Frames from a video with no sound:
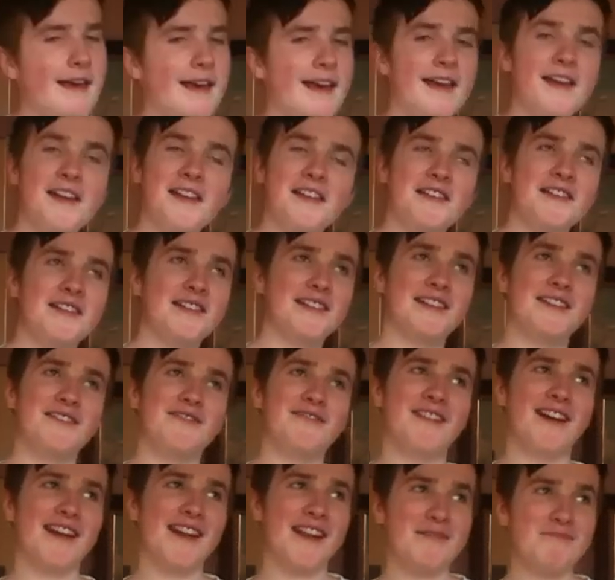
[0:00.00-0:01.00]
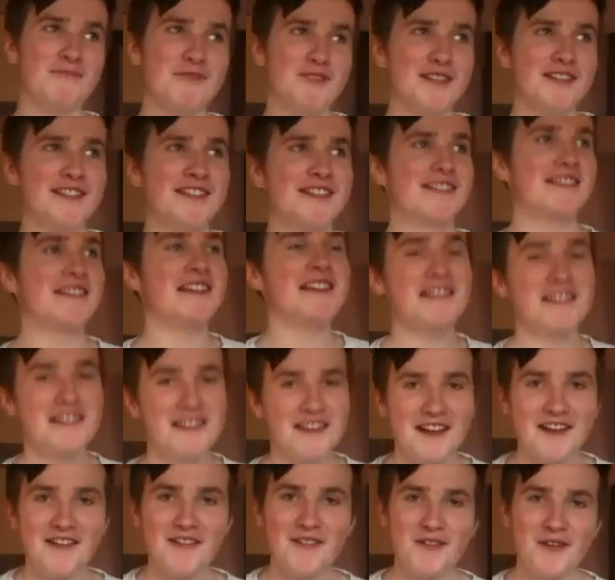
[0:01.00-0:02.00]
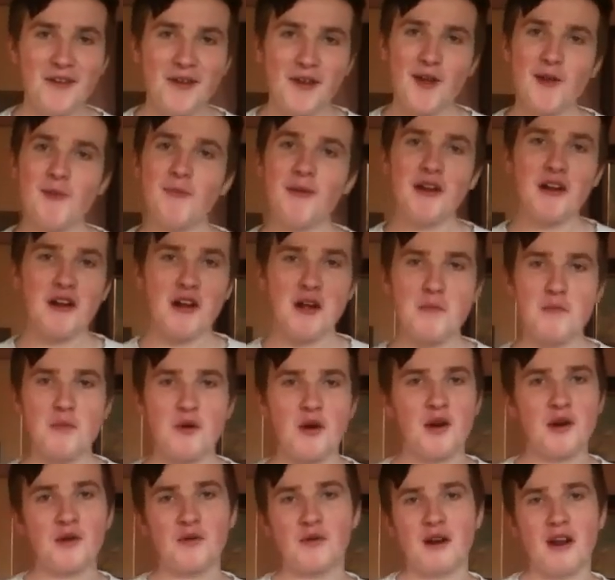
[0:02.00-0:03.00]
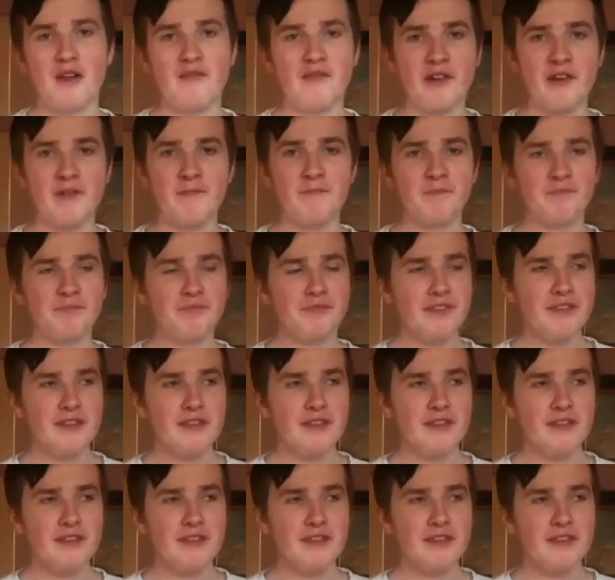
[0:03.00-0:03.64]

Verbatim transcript: I hate it when I'm just sitting down on my iPod or whatever,